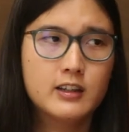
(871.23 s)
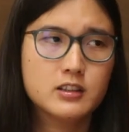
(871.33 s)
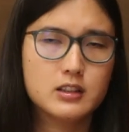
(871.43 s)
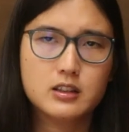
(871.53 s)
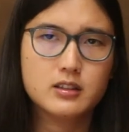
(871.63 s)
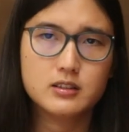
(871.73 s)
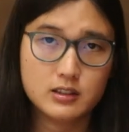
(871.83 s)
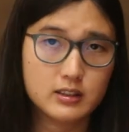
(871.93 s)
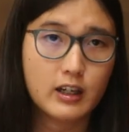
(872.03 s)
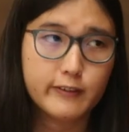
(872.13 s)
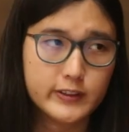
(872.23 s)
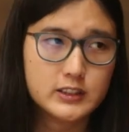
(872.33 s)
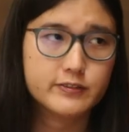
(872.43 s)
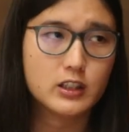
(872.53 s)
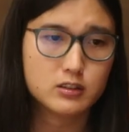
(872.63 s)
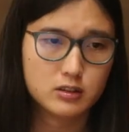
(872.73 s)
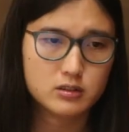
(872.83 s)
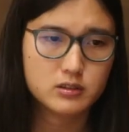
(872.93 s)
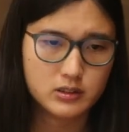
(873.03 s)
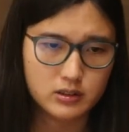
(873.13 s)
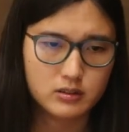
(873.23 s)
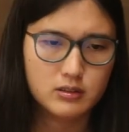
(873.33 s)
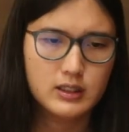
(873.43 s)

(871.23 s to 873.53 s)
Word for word: to, to, to the office of Dr. Tharoor.